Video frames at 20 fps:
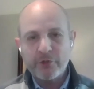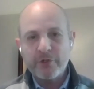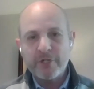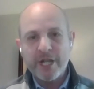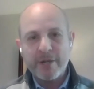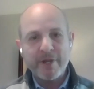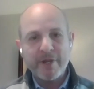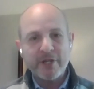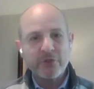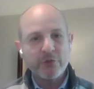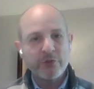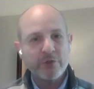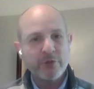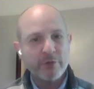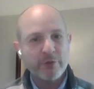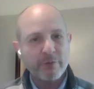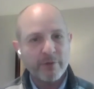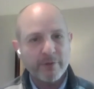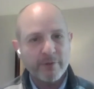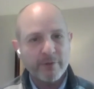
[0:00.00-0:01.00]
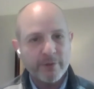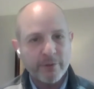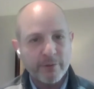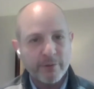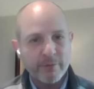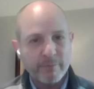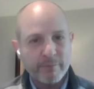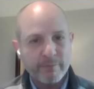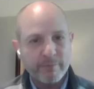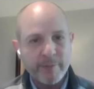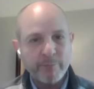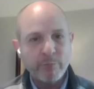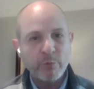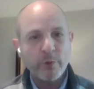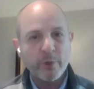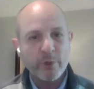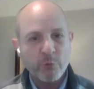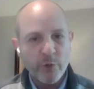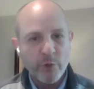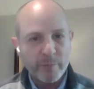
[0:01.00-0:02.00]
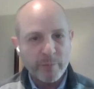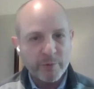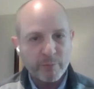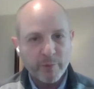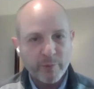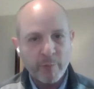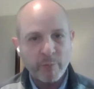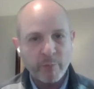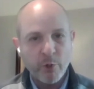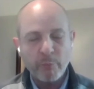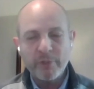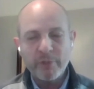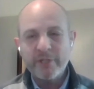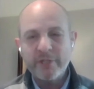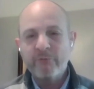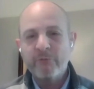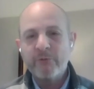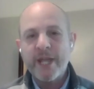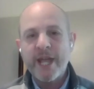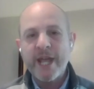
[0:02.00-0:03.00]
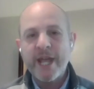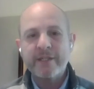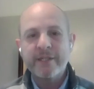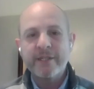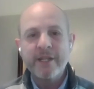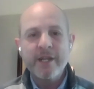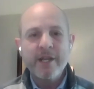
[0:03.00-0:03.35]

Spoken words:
So you got to make sure your people are equipped appropriately for that.